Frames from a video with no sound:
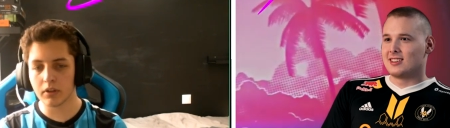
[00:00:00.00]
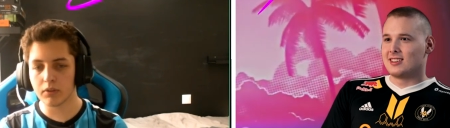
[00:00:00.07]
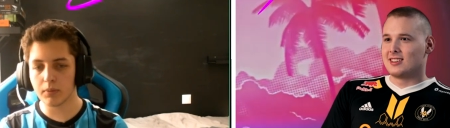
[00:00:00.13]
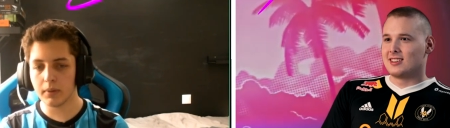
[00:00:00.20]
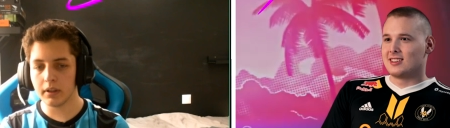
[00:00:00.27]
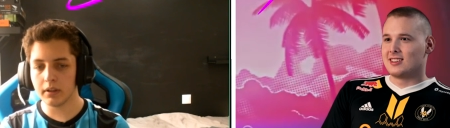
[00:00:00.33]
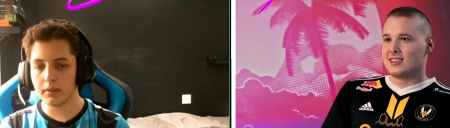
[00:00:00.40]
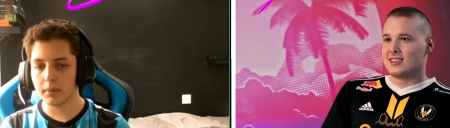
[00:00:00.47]

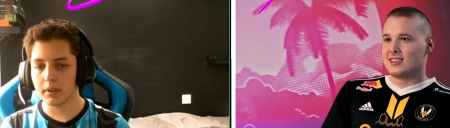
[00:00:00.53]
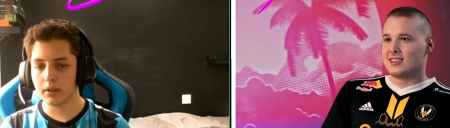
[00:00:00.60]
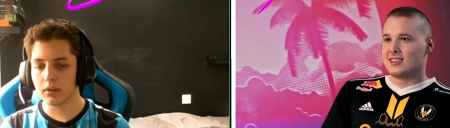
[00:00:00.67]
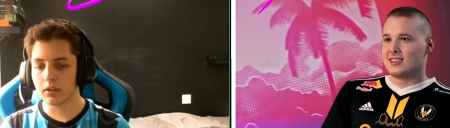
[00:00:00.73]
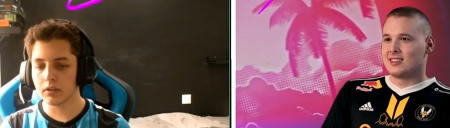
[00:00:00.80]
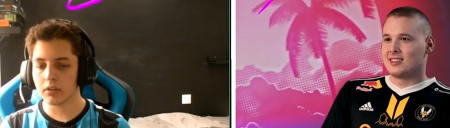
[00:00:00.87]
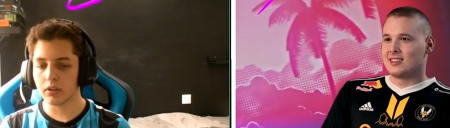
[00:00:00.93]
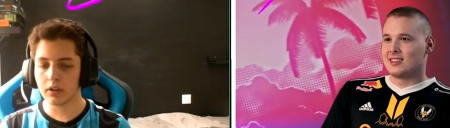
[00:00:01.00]
Speaker 1: split
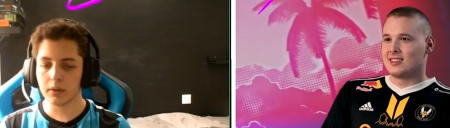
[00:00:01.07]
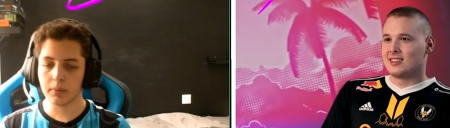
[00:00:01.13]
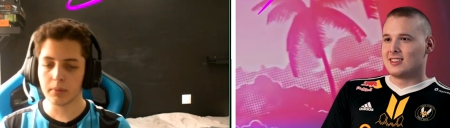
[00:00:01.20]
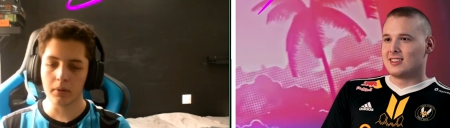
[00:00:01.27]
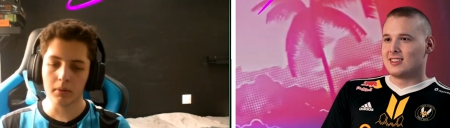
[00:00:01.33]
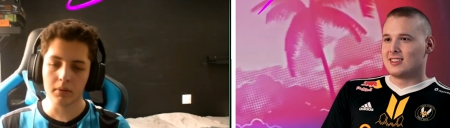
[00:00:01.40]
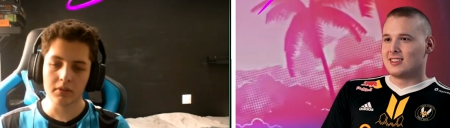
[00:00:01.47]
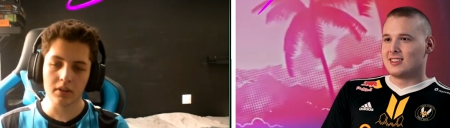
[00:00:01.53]
because all the
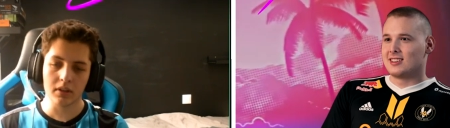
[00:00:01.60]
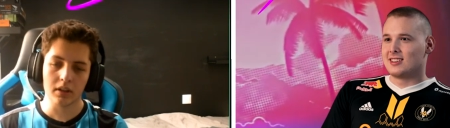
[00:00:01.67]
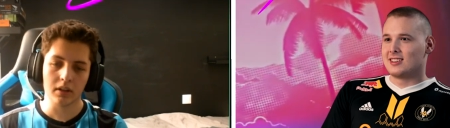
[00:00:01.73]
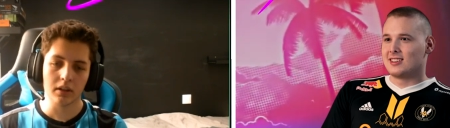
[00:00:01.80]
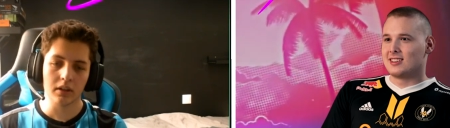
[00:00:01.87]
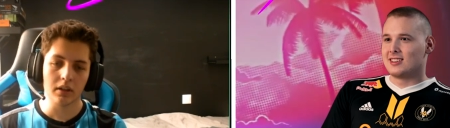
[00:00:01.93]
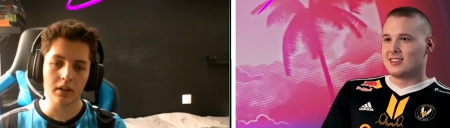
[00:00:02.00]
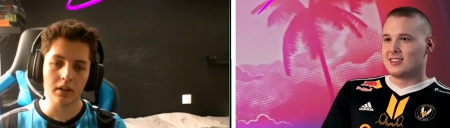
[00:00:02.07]
problems
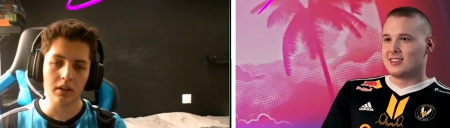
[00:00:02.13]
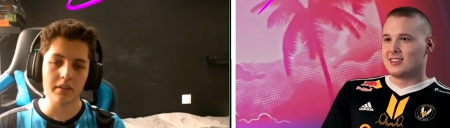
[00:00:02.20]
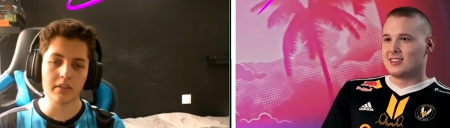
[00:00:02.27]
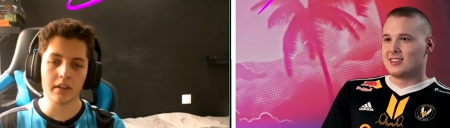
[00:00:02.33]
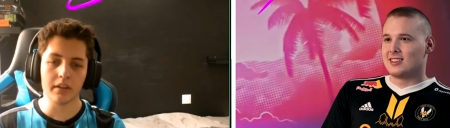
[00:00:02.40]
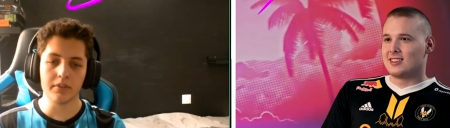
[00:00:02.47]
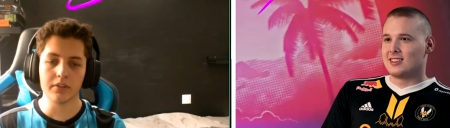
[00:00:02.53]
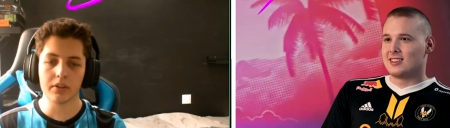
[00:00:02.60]
and, and
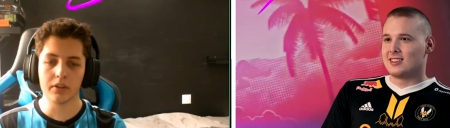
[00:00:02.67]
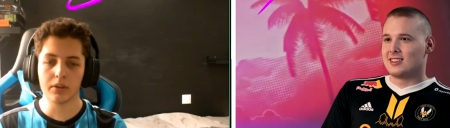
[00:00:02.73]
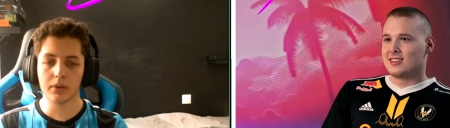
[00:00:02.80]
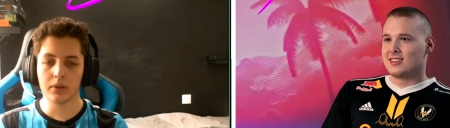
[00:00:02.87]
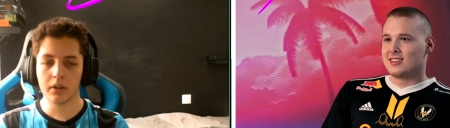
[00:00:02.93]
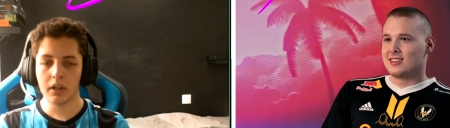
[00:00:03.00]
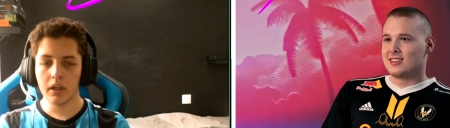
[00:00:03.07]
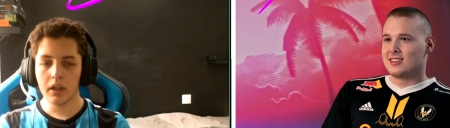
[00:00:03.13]
stuff.
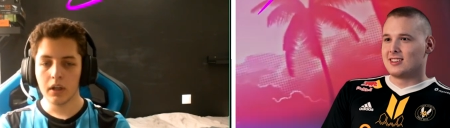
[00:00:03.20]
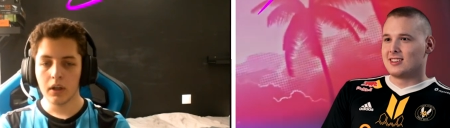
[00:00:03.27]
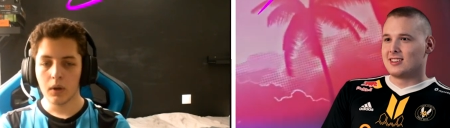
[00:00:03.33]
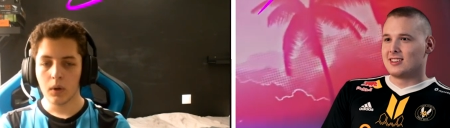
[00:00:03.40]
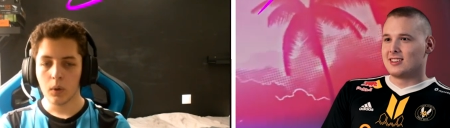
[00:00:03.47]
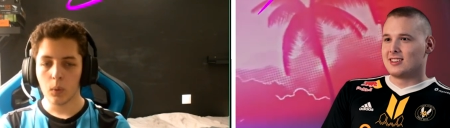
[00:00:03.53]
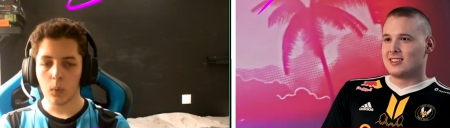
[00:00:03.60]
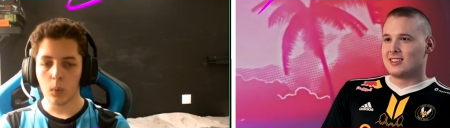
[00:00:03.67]
So,
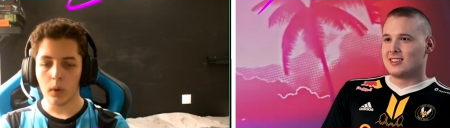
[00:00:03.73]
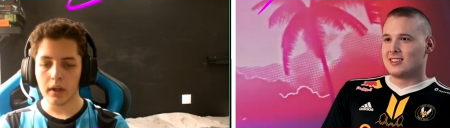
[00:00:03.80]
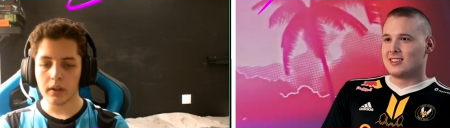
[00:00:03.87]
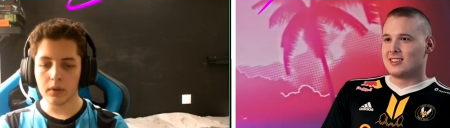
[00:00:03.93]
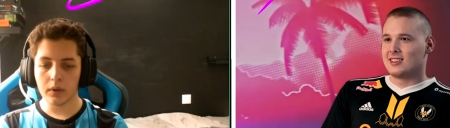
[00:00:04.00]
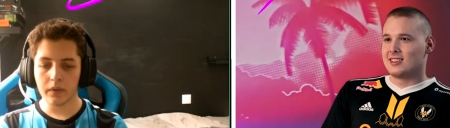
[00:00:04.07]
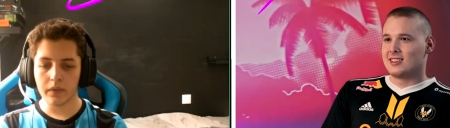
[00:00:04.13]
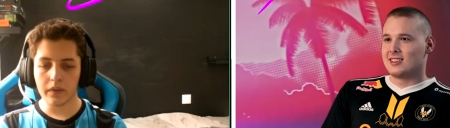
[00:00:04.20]
why
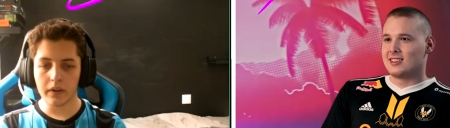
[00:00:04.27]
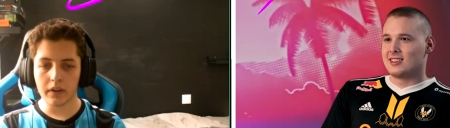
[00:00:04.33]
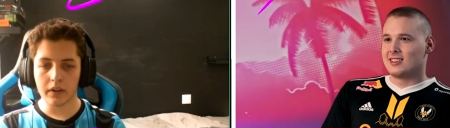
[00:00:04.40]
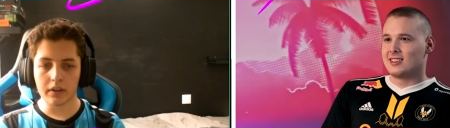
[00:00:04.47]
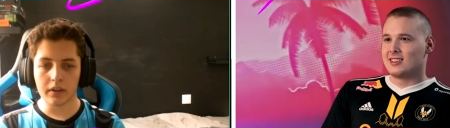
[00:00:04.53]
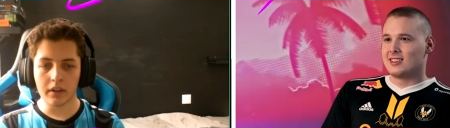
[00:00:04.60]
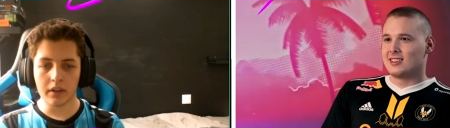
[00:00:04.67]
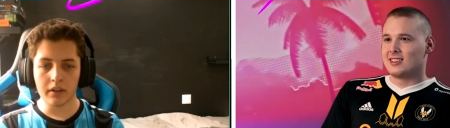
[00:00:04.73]
do you
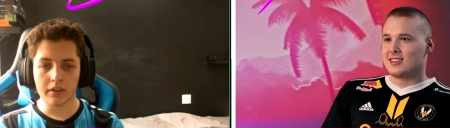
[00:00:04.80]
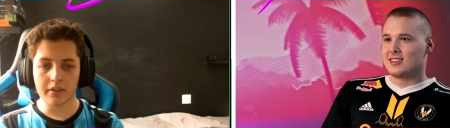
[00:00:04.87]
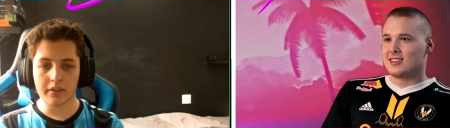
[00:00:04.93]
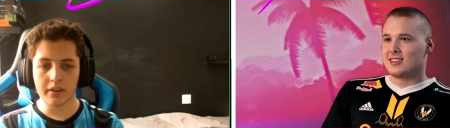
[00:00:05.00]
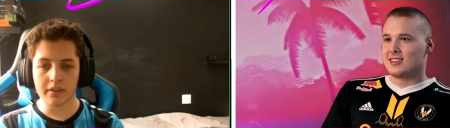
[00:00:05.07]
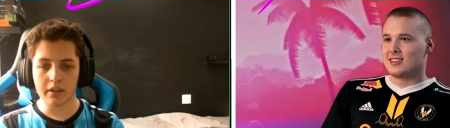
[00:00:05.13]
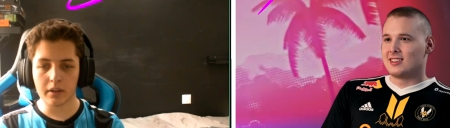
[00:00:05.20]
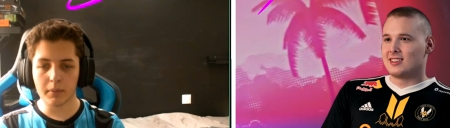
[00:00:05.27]
think this
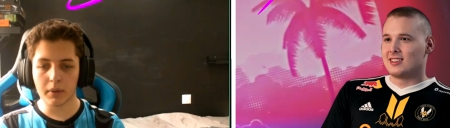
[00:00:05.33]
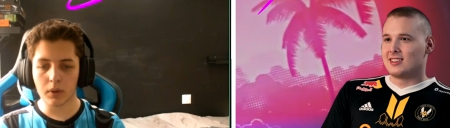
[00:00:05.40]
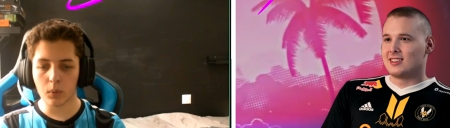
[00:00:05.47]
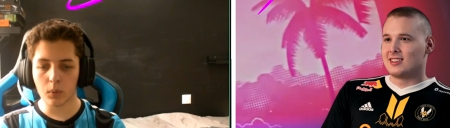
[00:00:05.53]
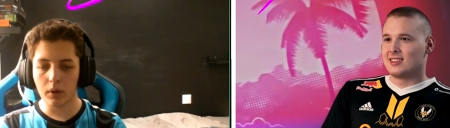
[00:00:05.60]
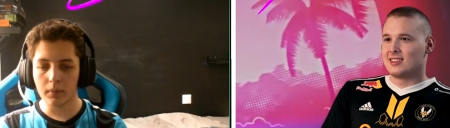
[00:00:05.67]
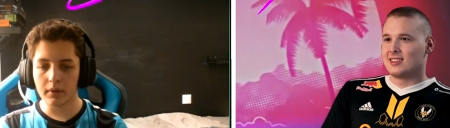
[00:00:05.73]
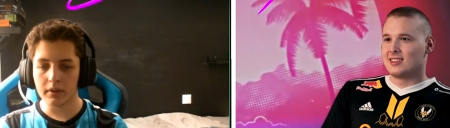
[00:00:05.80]
this summer
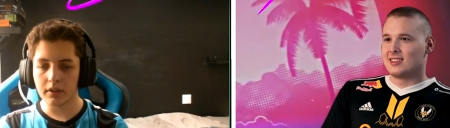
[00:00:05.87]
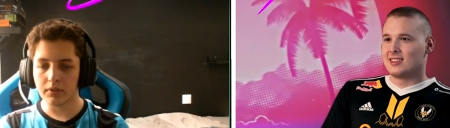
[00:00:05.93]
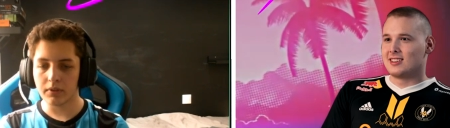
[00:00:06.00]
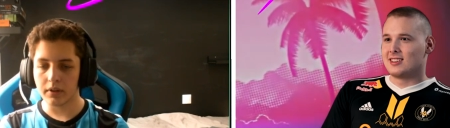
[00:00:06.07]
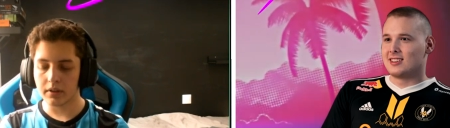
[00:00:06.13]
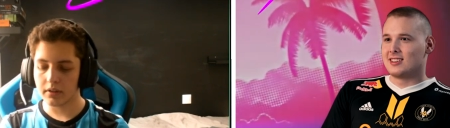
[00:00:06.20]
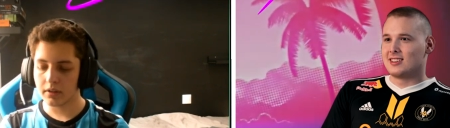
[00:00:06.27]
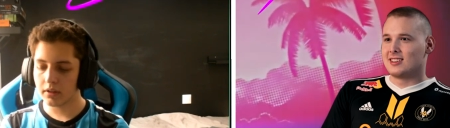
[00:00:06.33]
will be
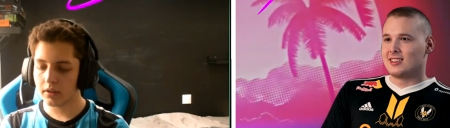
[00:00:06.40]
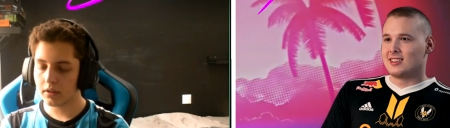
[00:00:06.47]
different?